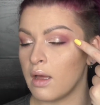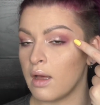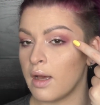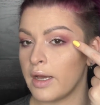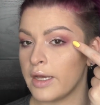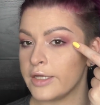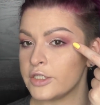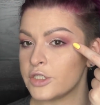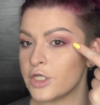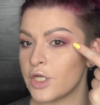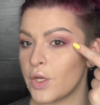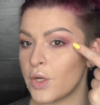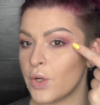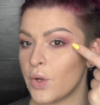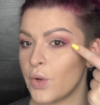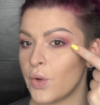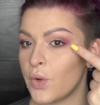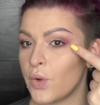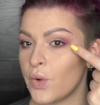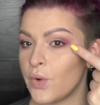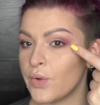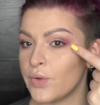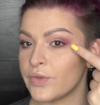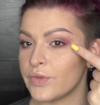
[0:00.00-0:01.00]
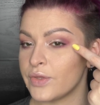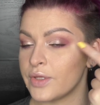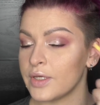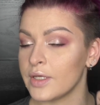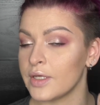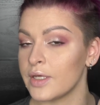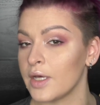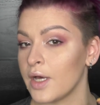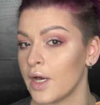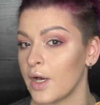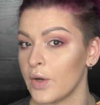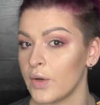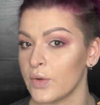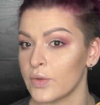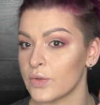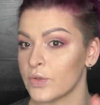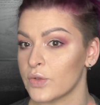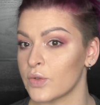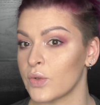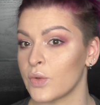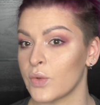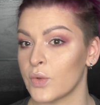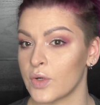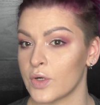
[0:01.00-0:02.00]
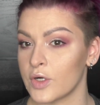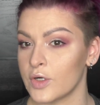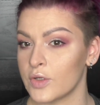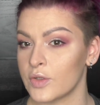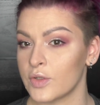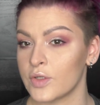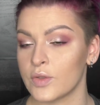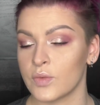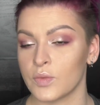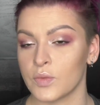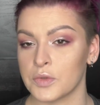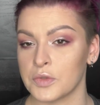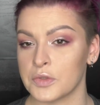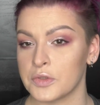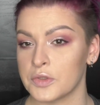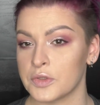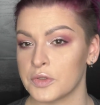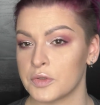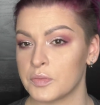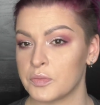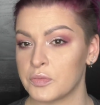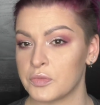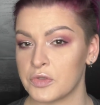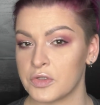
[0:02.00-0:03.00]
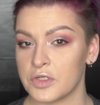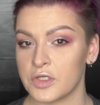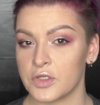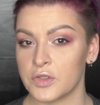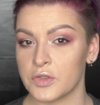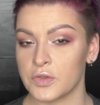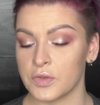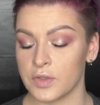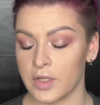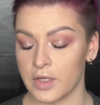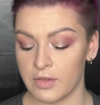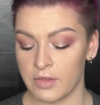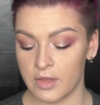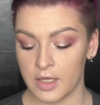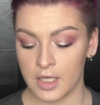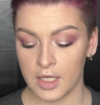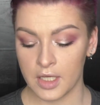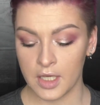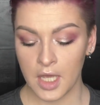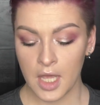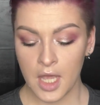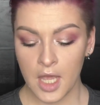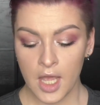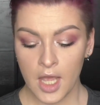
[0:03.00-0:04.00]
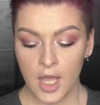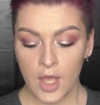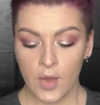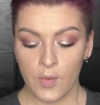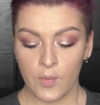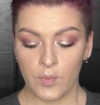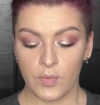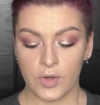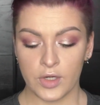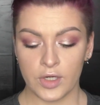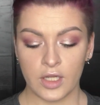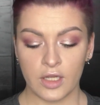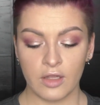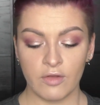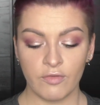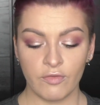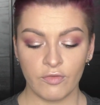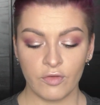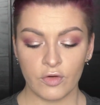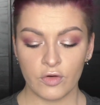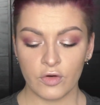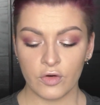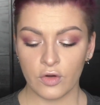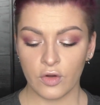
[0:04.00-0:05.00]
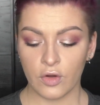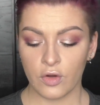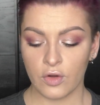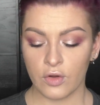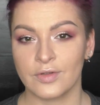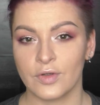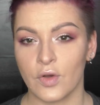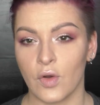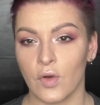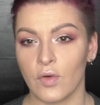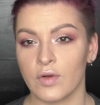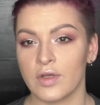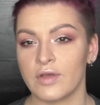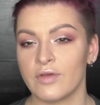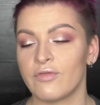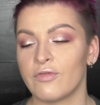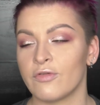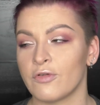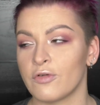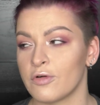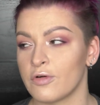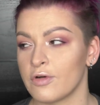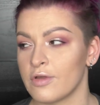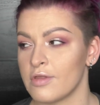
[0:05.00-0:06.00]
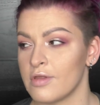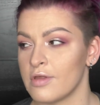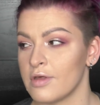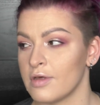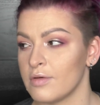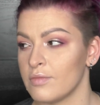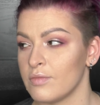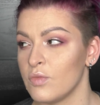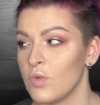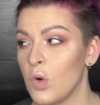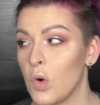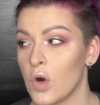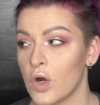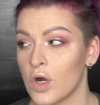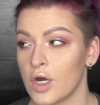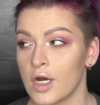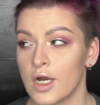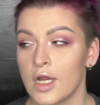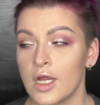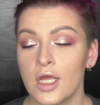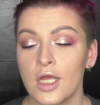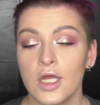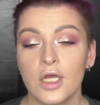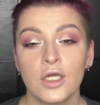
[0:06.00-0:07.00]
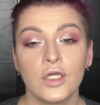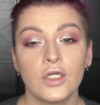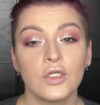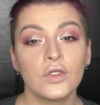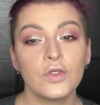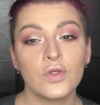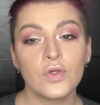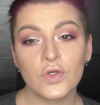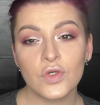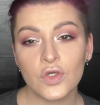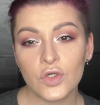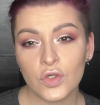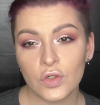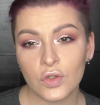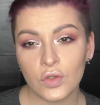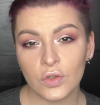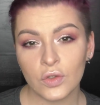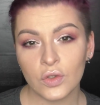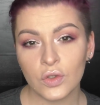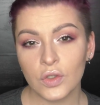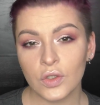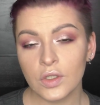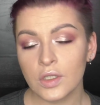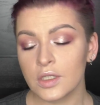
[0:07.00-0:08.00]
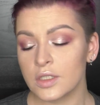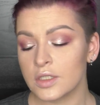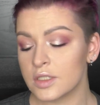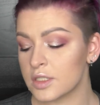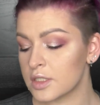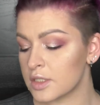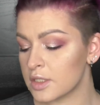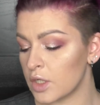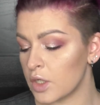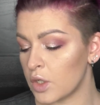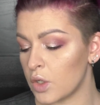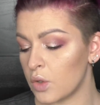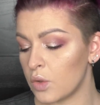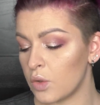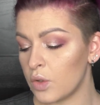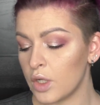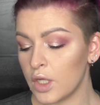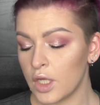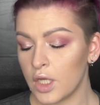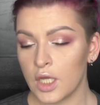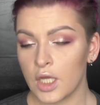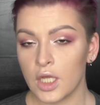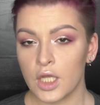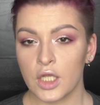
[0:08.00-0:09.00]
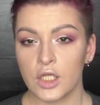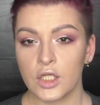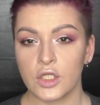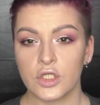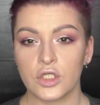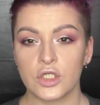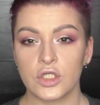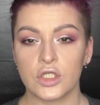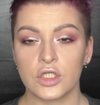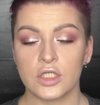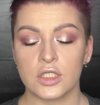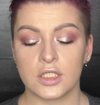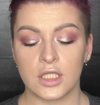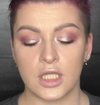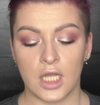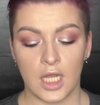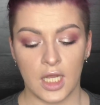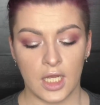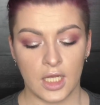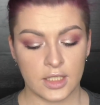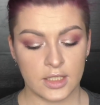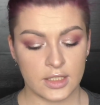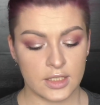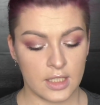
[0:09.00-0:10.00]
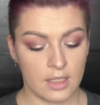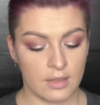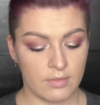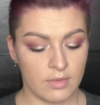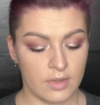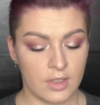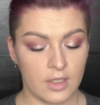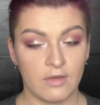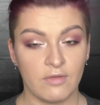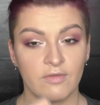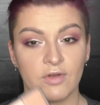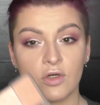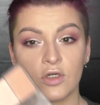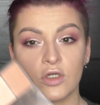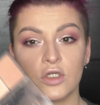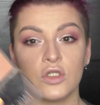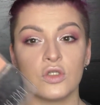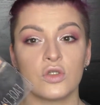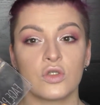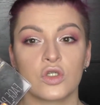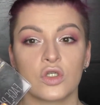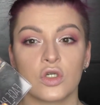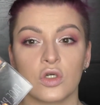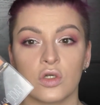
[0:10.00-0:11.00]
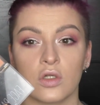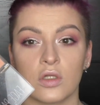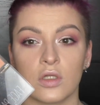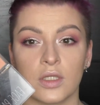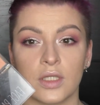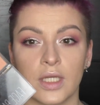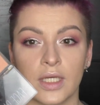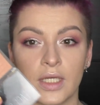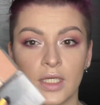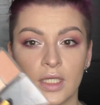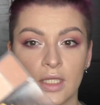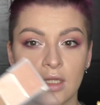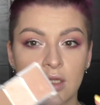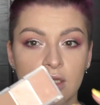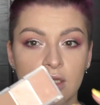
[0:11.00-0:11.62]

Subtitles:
eyeshadow on the outer corner. It will look pretty cool, I think. But if you're going for the more neutral look, so you should take something very neutral like